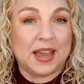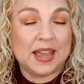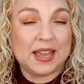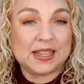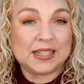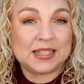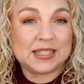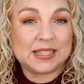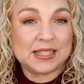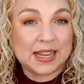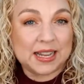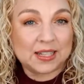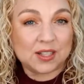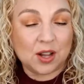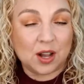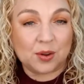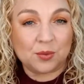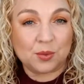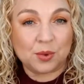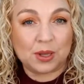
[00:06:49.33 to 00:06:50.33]
it
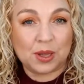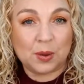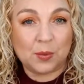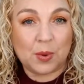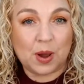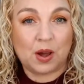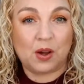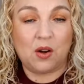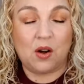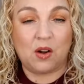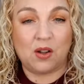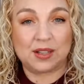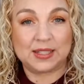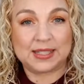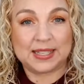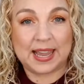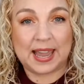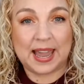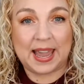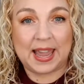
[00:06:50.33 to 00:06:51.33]
stays on really well
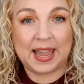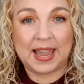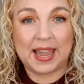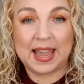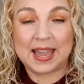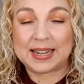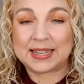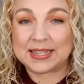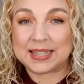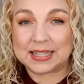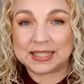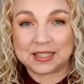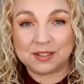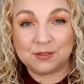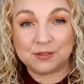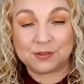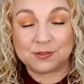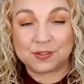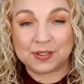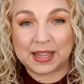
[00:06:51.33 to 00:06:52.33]
all day. It
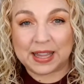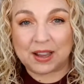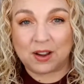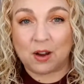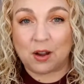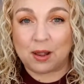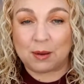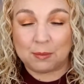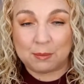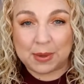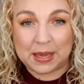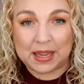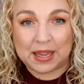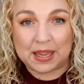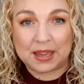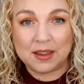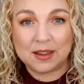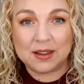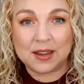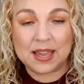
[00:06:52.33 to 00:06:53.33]
doesn't flake on
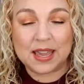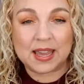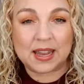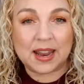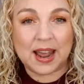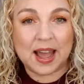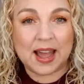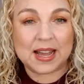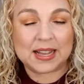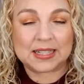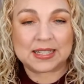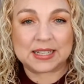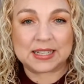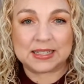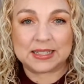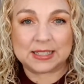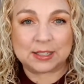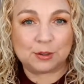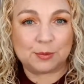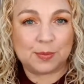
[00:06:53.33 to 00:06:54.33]
me. It adds
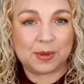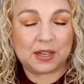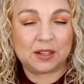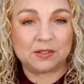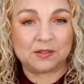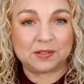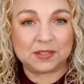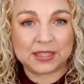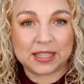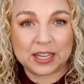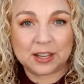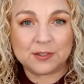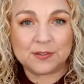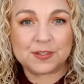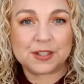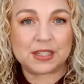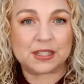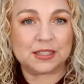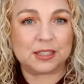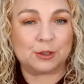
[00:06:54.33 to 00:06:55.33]
a little bit of
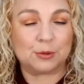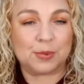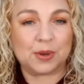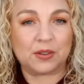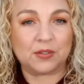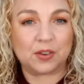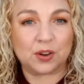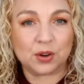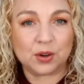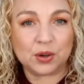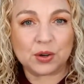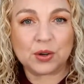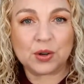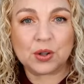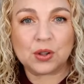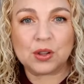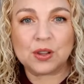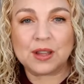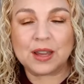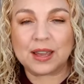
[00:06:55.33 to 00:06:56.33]
lift, a little bit of
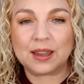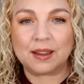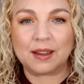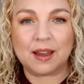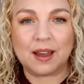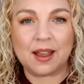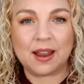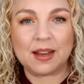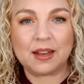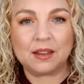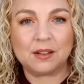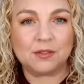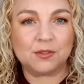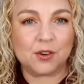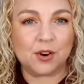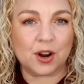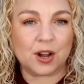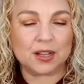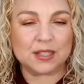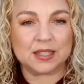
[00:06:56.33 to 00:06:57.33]
curl. It kind
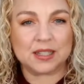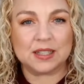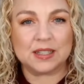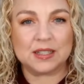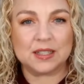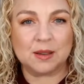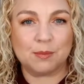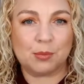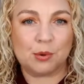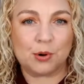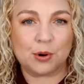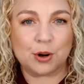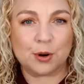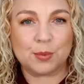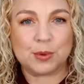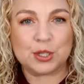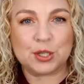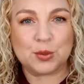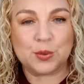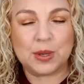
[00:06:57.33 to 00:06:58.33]
of crosses the
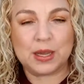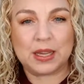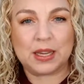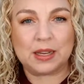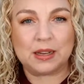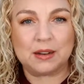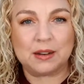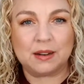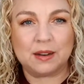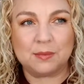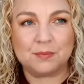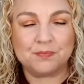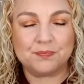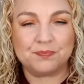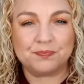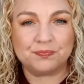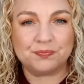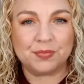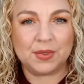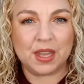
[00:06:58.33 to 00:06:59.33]
border between,
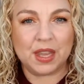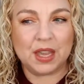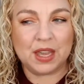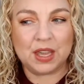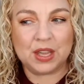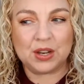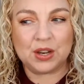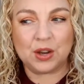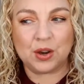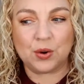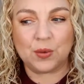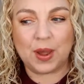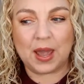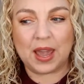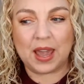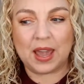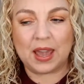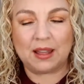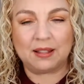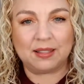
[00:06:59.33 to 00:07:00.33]
you know,
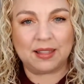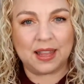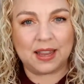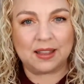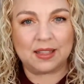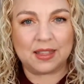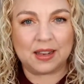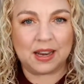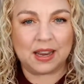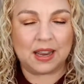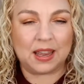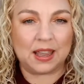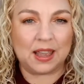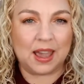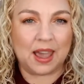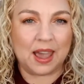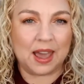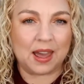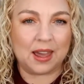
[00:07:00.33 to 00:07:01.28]
a lengthening